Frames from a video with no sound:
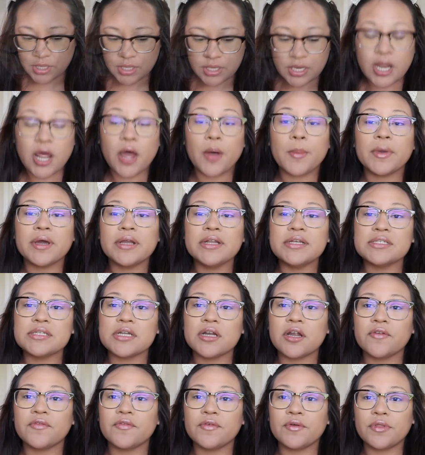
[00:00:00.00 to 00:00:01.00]
Now I'm gonna
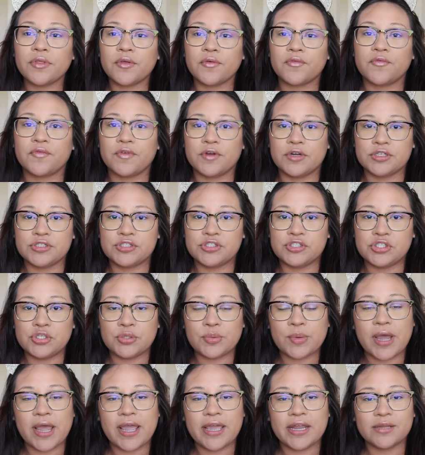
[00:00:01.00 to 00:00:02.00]
start off for the first
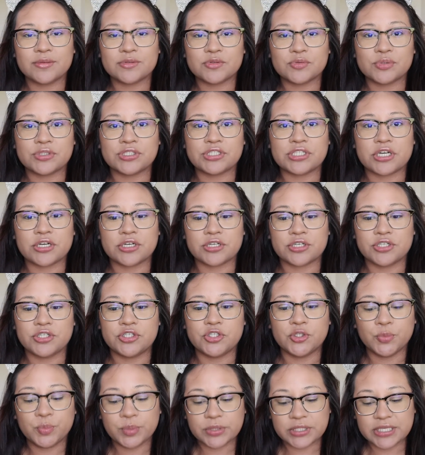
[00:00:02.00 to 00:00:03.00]
2 items, which are
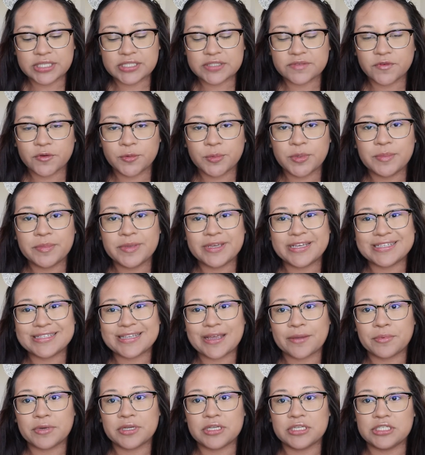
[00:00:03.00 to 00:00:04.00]
duplicates for me, because
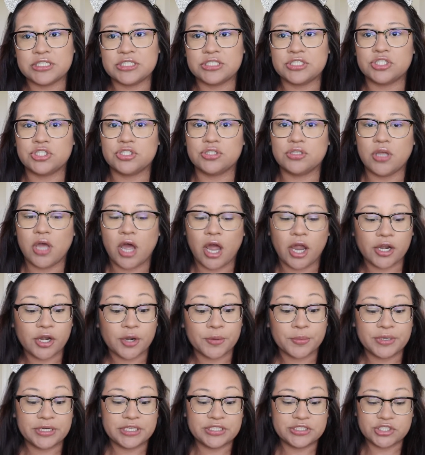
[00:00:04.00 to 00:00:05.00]
I really I
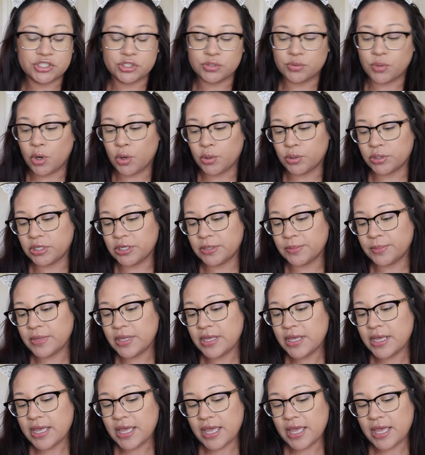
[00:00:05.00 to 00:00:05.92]
already do own them.